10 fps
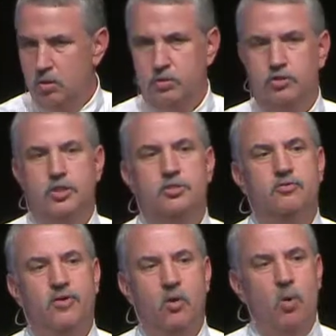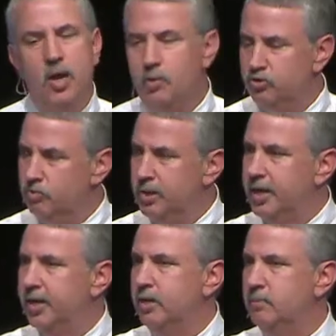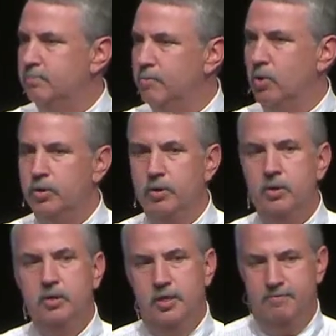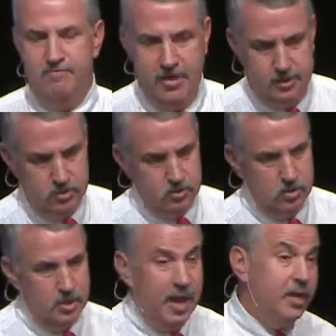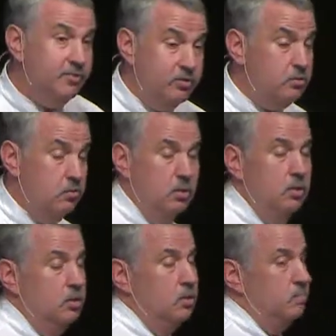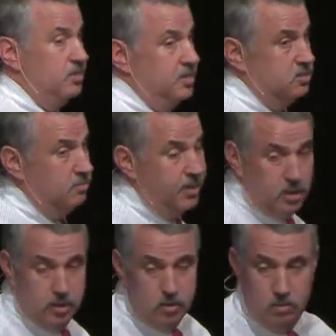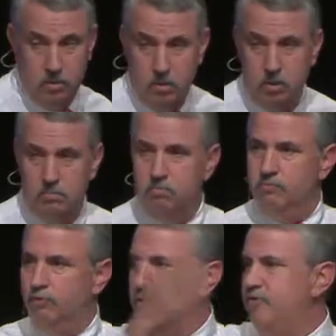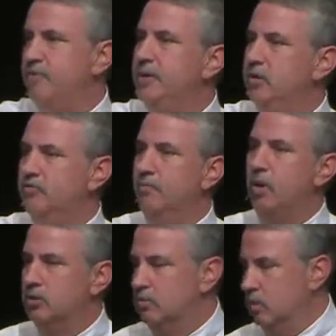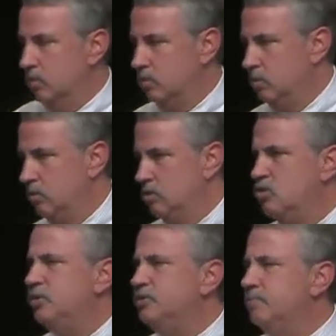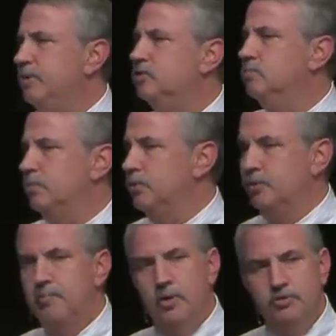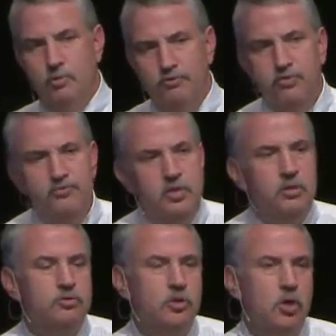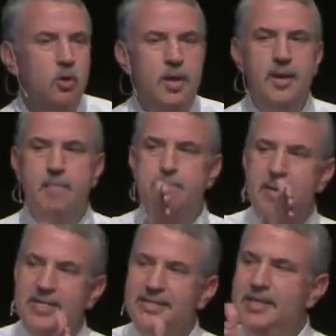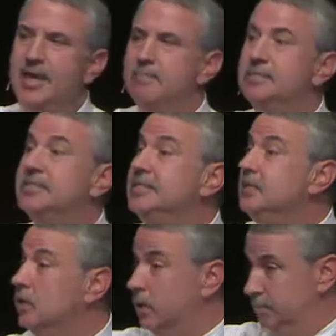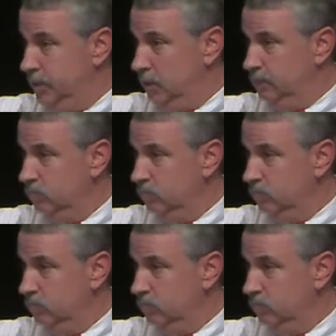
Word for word: to justify why we should be hired, promoted, and advanced. I live in Bethesda, Maryland, 45 minutes from Baltimore. Who was the biggest employer in Baltimore 50 years ago? Bethlehem Steel Company.